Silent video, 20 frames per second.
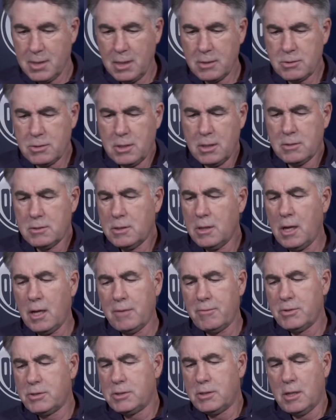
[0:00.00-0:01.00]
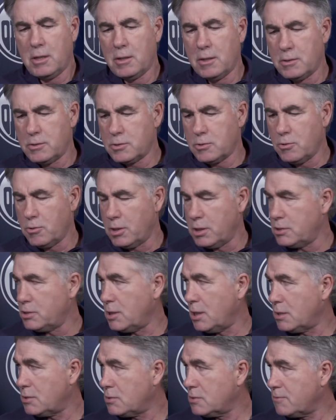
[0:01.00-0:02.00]
It's a lot of it's done on scoring
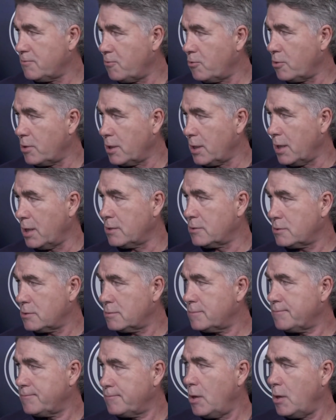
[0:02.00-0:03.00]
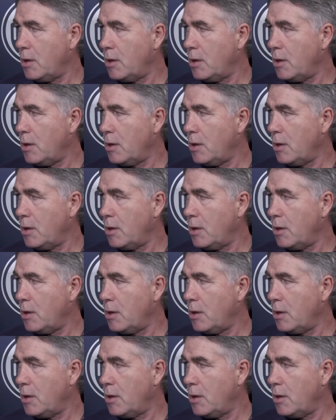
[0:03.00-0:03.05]
chances for and against.